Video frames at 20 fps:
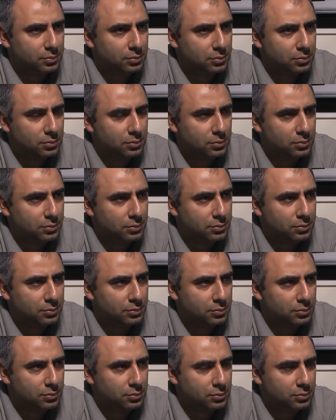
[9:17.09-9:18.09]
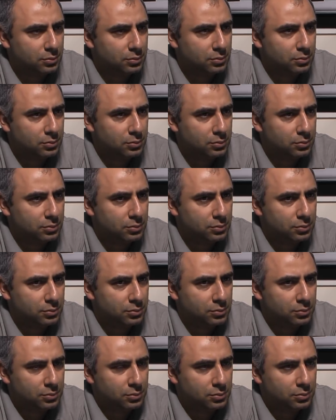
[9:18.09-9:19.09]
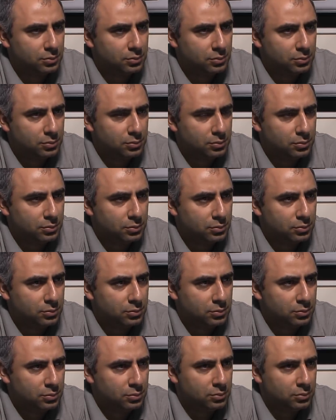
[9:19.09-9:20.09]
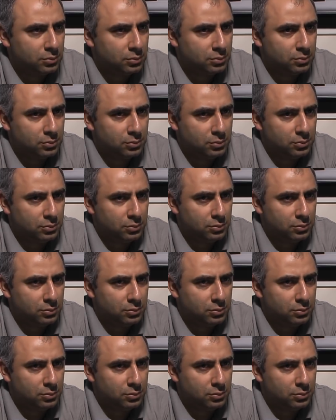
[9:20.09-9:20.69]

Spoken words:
(silence)